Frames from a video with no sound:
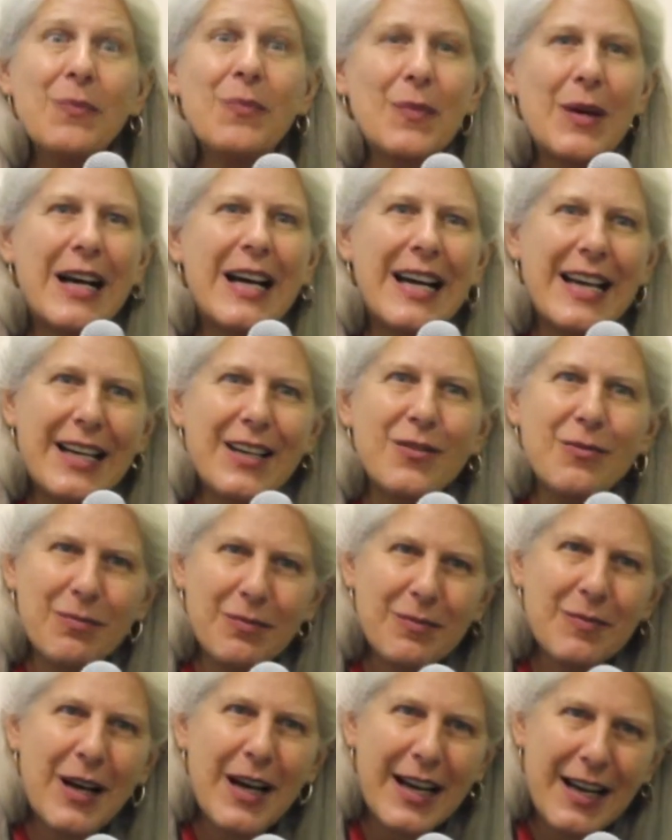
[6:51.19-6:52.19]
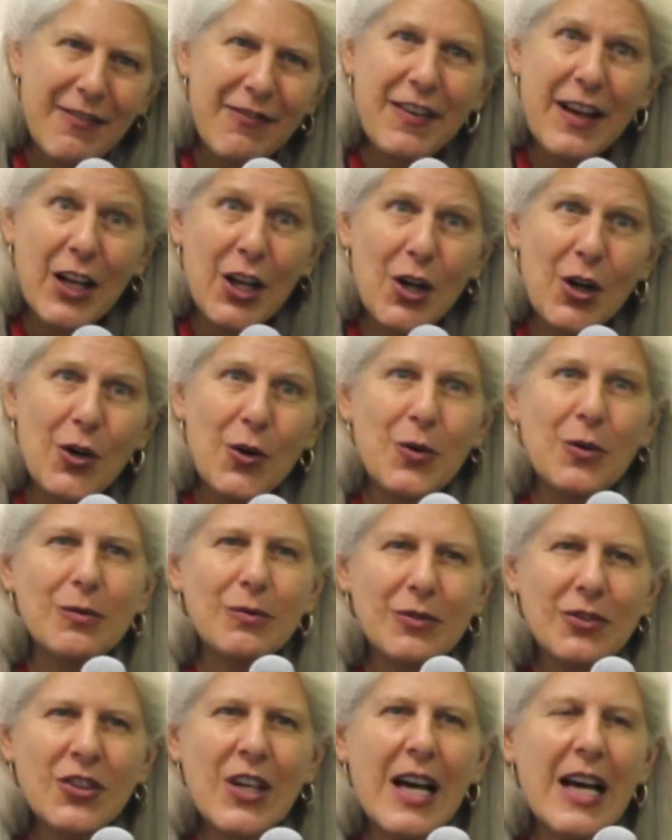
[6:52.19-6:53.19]
my fellow
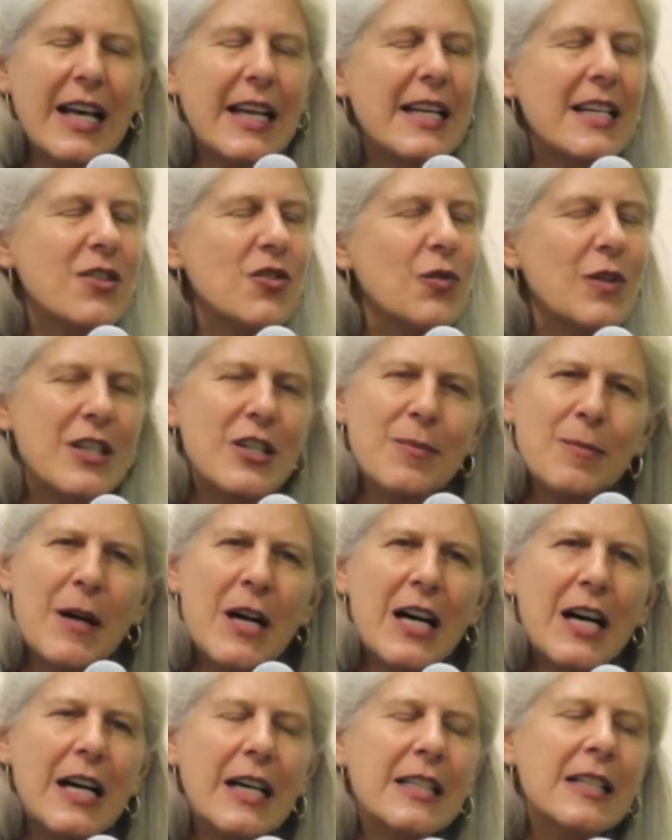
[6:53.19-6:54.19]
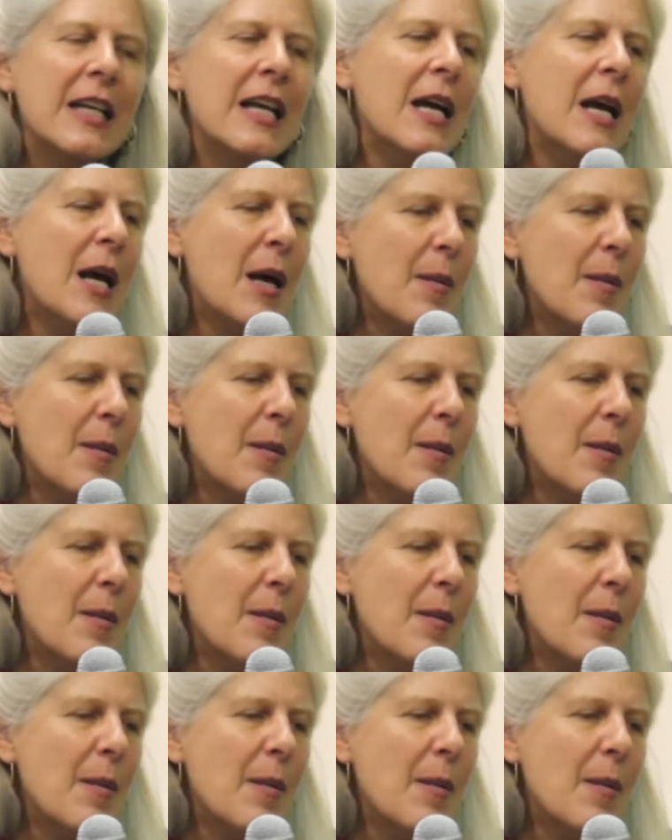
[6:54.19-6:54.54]
scientists respond.